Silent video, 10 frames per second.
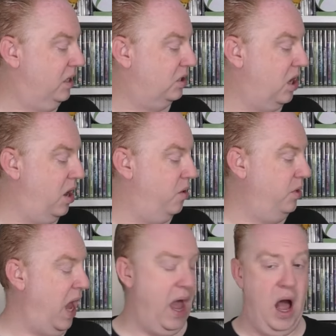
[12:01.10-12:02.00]
So
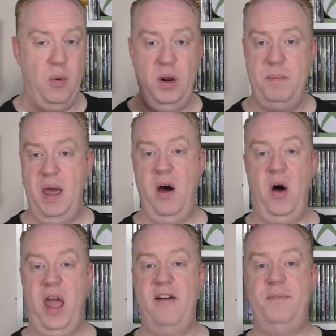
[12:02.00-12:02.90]
yeah, I would admit
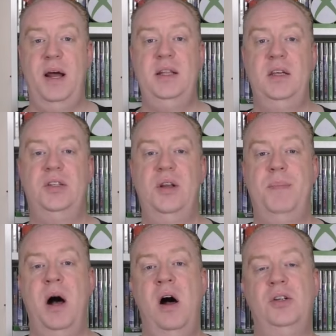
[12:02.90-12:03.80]
I have played this in the
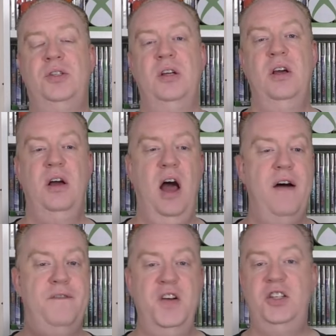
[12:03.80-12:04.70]
past.
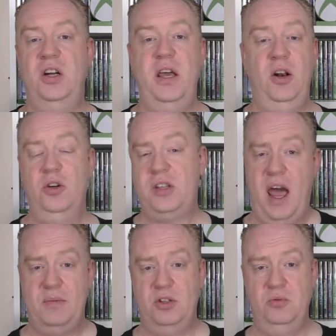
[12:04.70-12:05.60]
Visually it looks
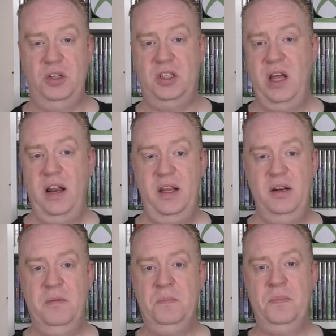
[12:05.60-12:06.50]
absolutely
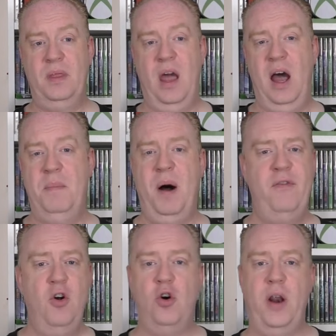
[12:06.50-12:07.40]
stunning, but
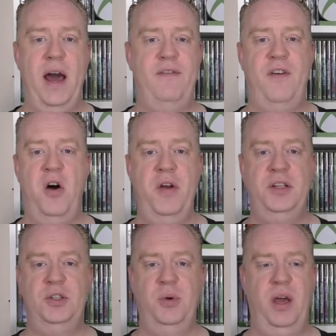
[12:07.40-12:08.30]
I've not got that far
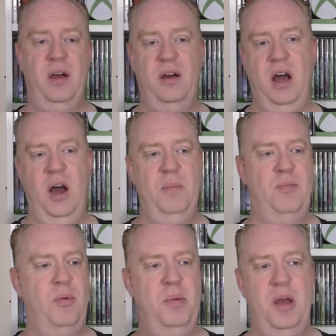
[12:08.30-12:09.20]
into it.
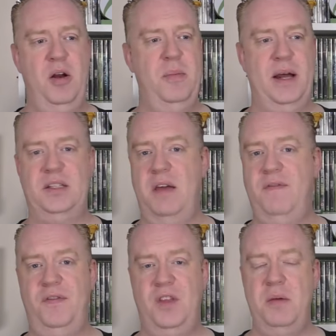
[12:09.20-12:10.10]
Probably only about
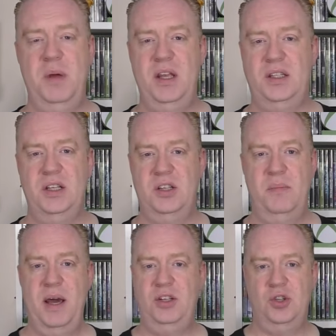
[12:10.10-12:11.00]
10-15 minutes into
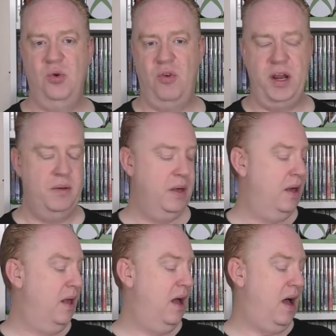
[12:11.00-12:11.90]
the main story,
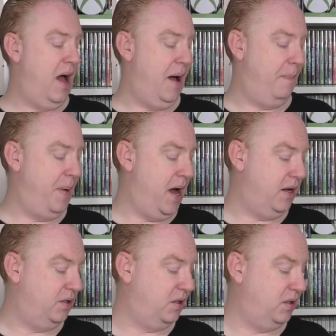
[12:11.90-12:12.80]

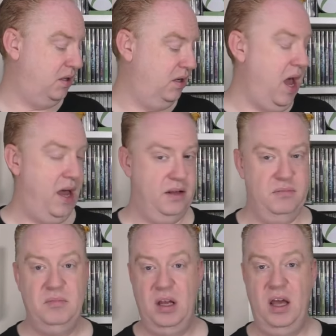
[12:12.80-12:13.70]
but yeah,
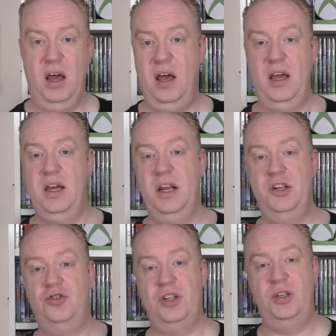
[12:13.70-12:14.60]
an
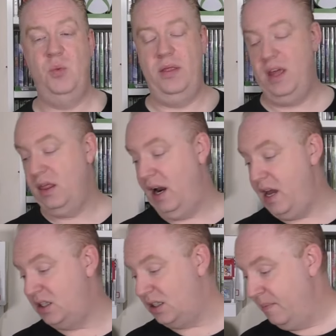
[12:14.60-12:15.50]
interesting one
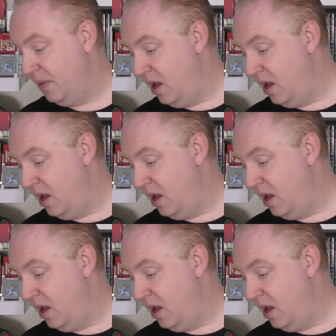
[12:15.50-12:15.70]
nonetheless.